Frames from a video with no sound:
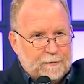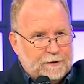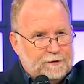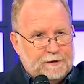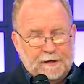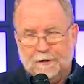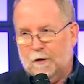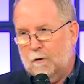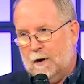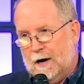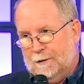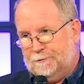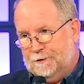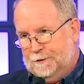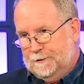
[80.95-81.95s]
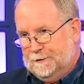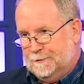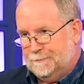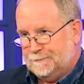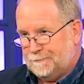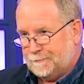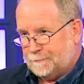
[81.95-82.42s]
And she had no options.
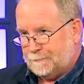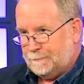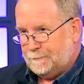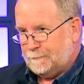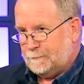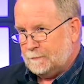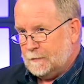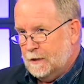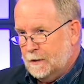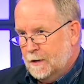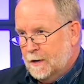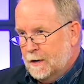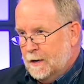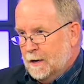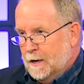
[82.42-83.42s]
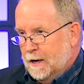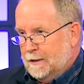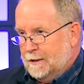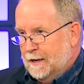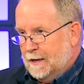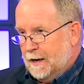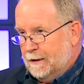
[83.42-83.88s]
And
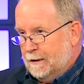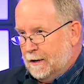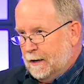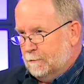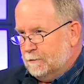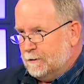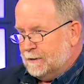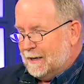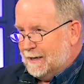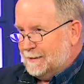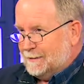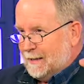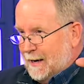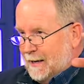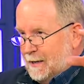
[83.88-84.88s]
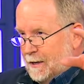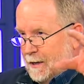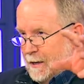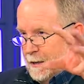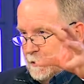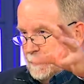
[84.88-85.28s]
then I, I realized that